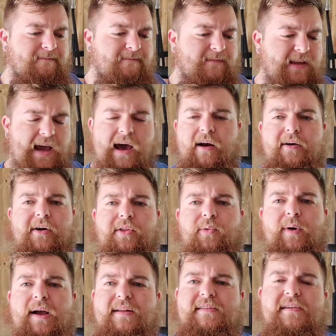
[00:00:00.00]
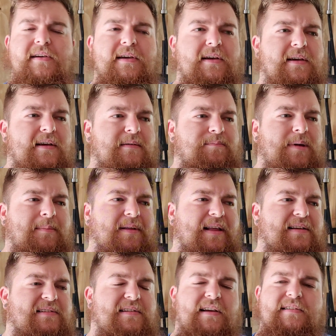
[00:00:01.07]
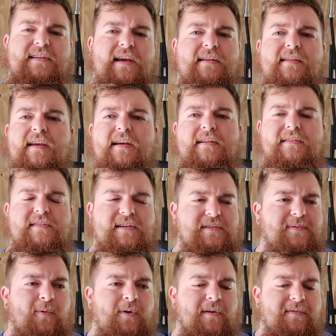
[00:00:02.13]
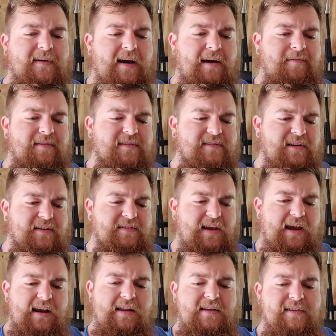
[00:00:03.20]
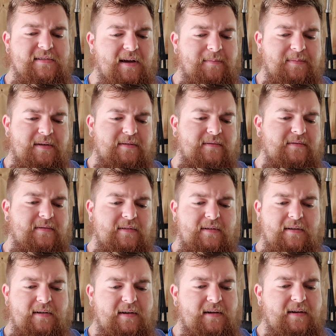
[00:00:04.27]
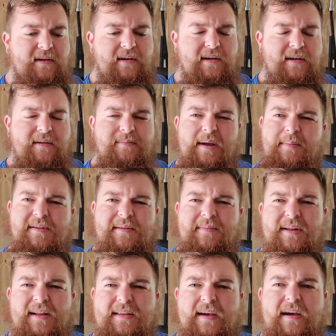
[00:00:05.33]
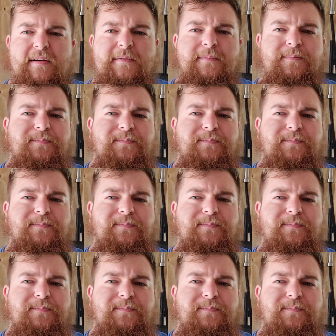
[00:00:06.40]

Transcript: yeah, I don't know the weights. Maybe like 618, 645, and 680 something. Maybe something like that.